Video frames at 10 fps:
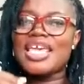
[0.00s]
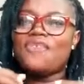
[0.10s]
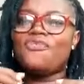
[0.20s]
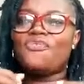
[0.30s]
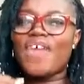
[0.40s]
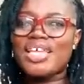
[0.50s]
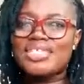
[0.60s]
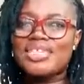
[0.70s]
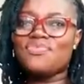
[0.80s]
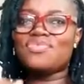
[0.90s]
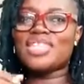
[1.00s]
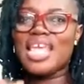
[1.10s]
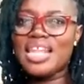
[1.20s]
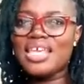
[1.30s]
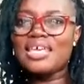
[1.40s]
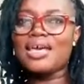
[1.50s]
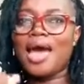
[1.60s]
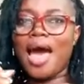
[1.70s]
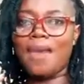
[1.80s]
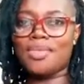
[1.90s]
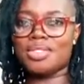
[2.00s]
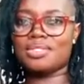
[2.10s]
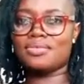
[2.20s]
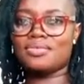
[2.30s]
effective daily habits.